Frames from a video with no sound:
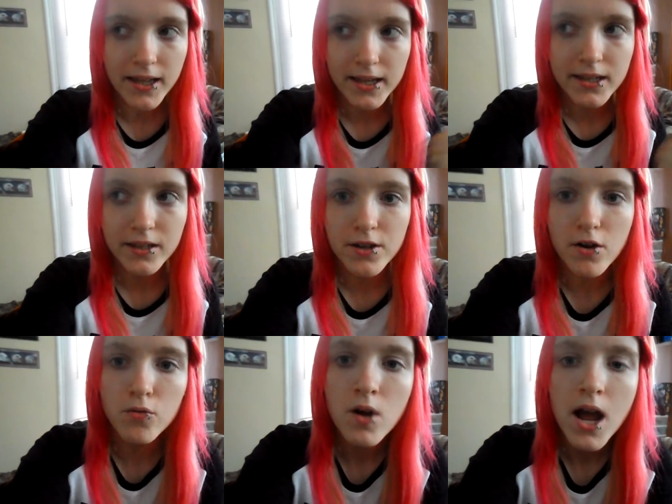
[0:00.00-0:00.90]
Like, you
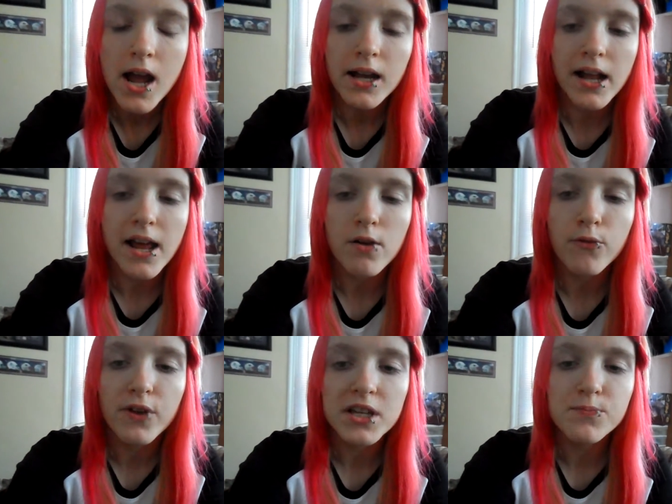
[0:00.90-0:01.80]
know, kind of how
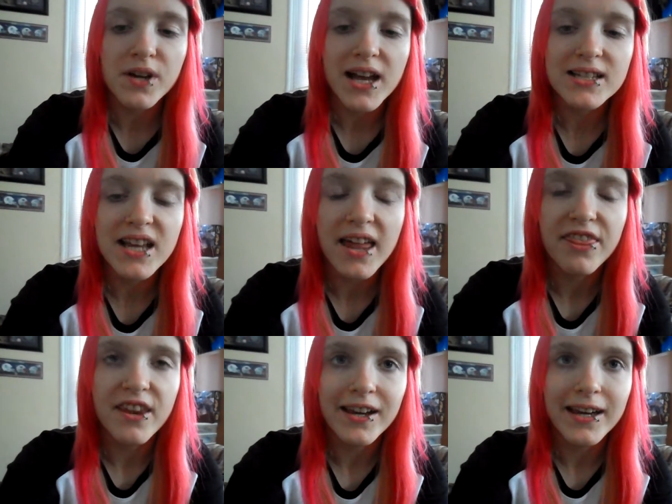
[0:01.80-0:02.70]
Facebook has
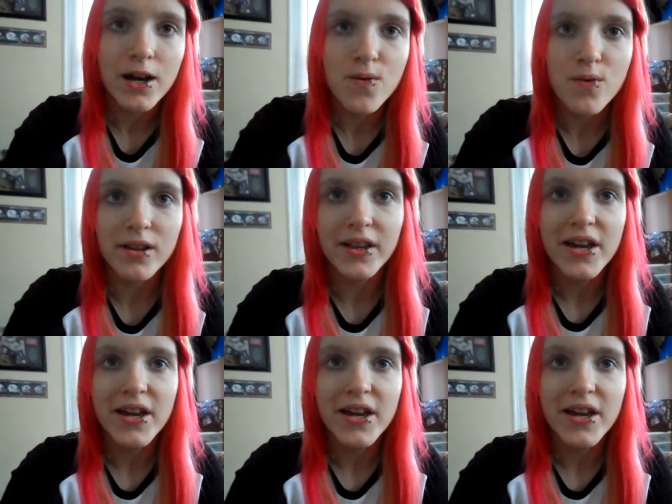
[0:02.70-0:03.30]
that thing now where,